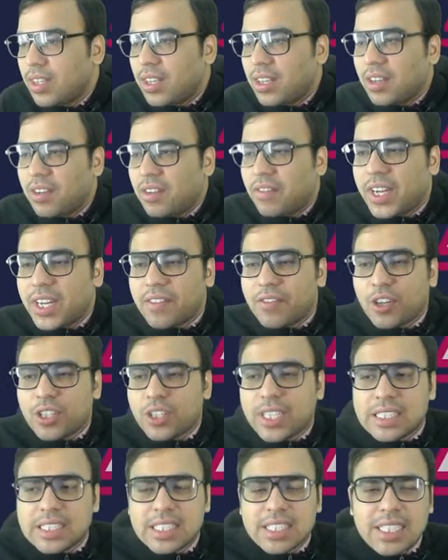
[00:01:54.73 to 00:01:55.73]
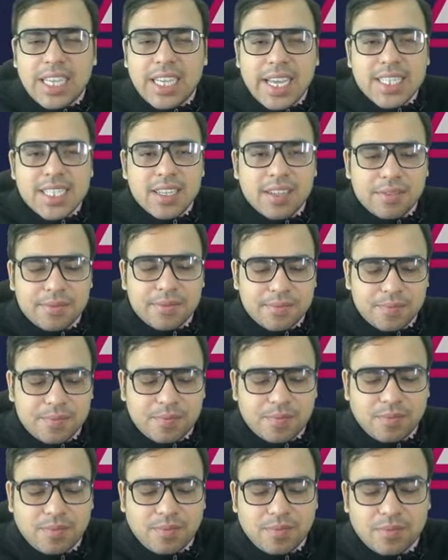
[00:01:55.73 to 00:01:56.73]
Waiting for the answers, guys.
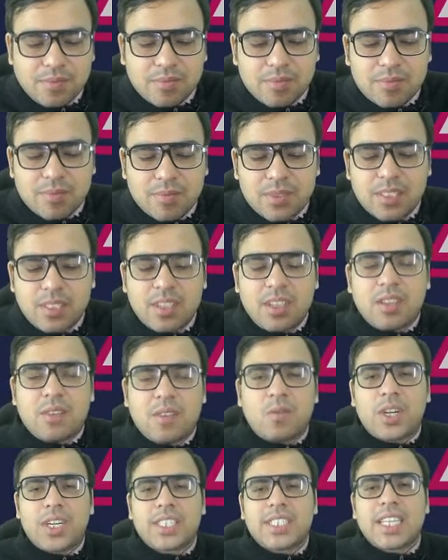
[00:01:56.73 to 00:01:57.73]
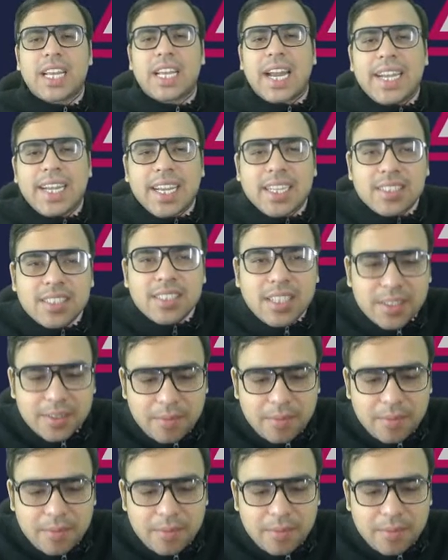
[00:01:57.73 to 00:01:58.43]
What is the right answer?